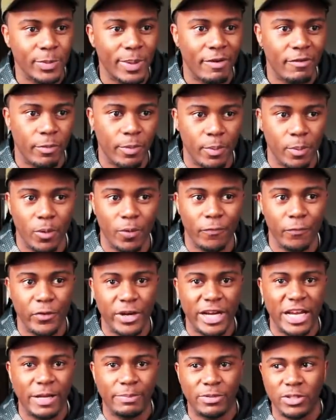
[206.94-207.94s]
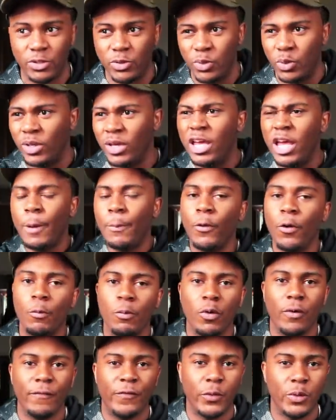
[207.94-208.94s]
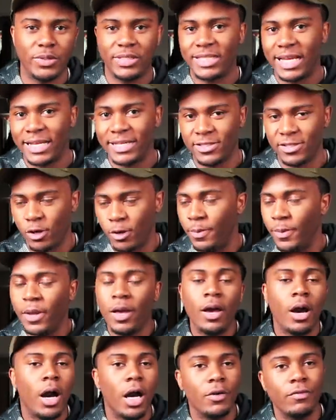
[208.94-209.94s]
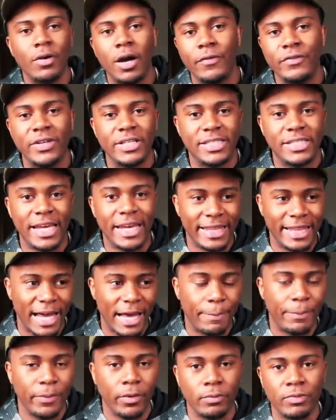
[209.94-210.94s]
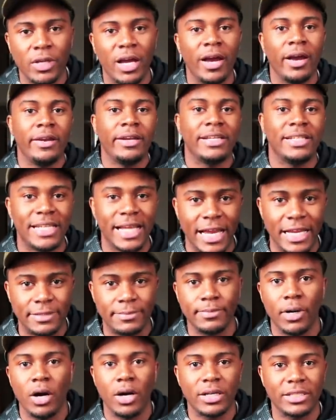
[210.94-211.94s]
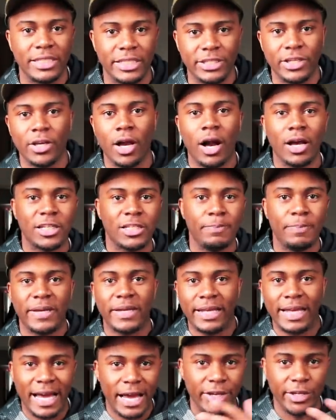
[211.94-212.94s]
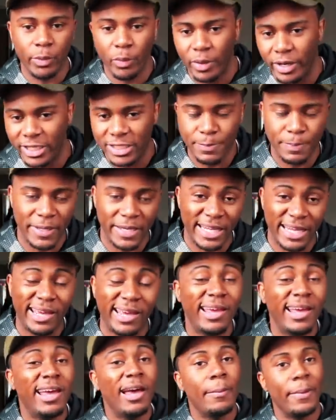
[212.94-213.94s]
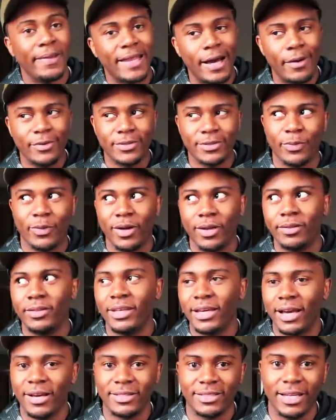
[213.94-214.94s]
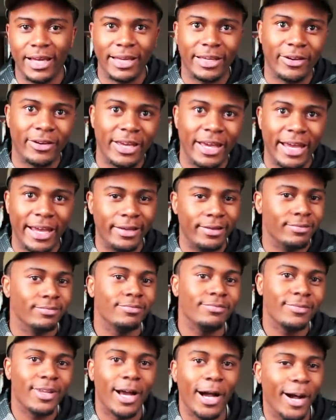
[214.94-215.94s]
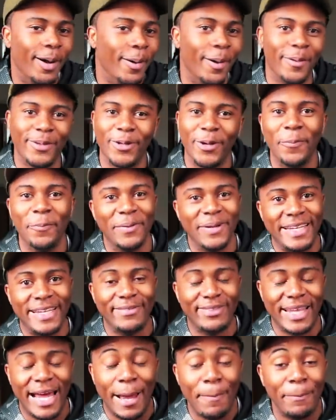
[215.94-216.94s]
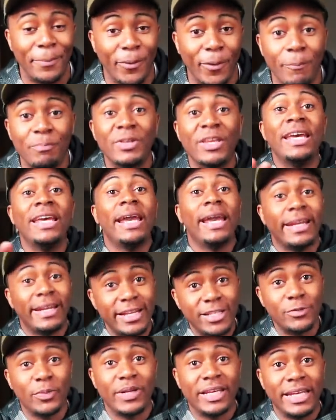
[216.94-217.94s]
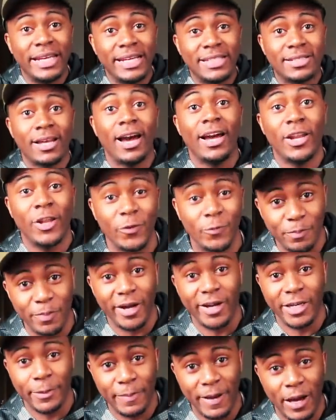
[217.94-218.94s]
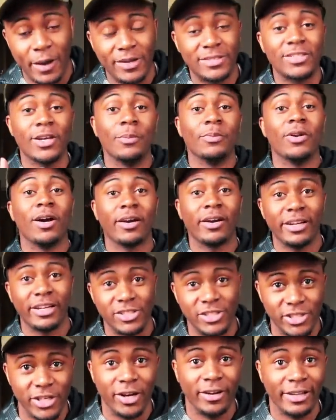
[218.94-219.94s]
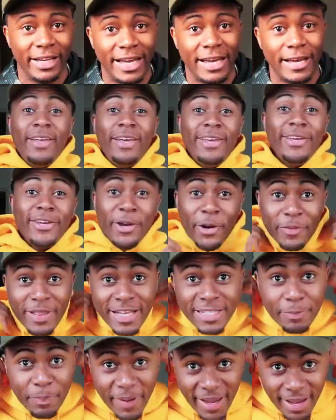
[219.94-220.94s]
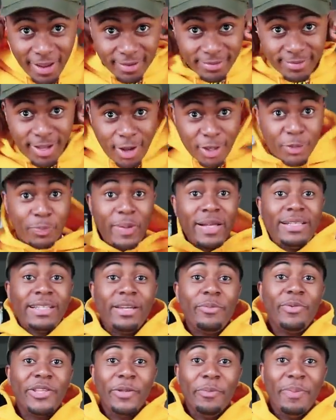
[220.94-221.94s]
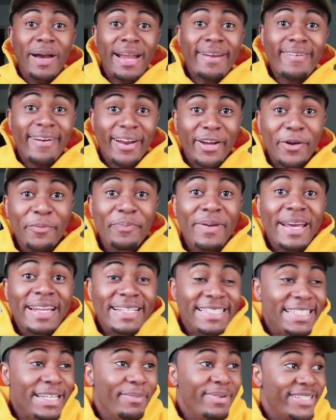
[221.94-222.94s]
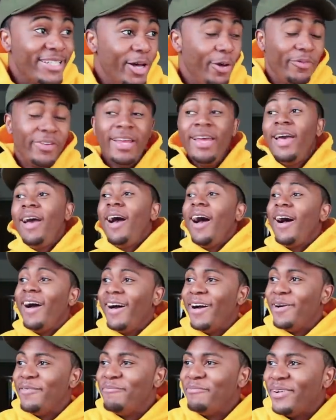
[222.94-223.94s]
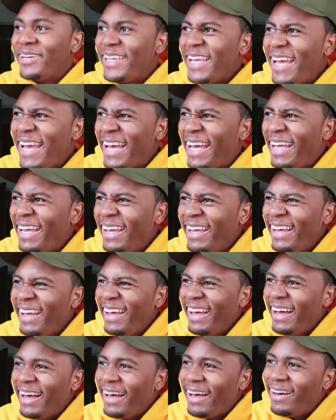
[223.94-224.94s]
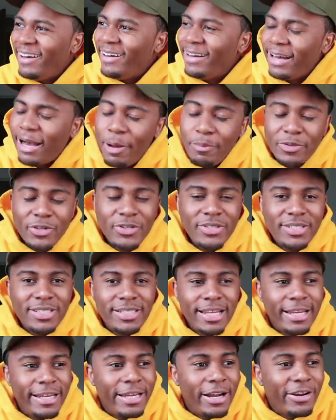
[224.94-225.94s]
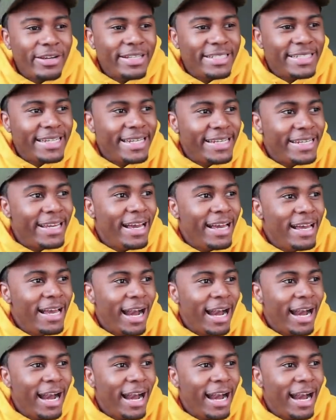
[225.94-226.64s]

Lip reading: so we have a bit more freedom to put more food stands up. I'd rather you say that, but I understand it's marketing. You gotta spin it how you wanna spin it. But that was one thing I was like, okay, I don't believe that, but it is what it is. I love Bodypower, so I'm not gonna shit on There you go, that's better. I was bending him in the background, I could barely see myself. But yeah, I'm just, in honesty,